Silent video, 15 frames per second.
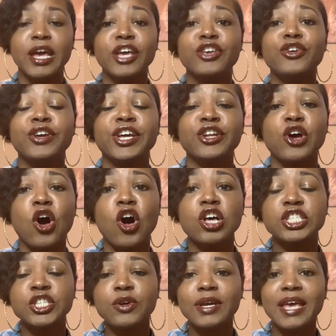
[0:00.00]
You can
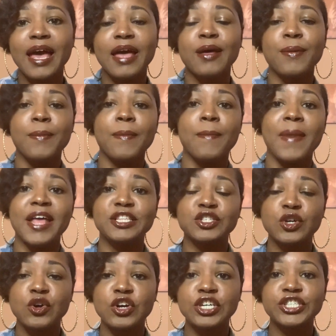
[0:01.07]
also get
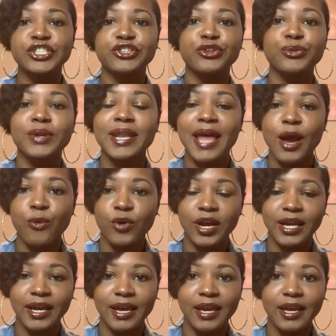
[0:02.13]
mentors through
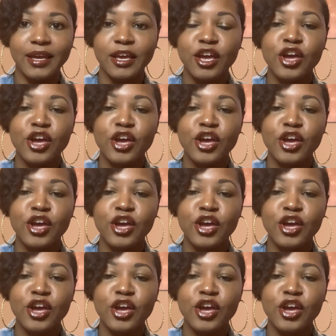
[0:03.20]
networking.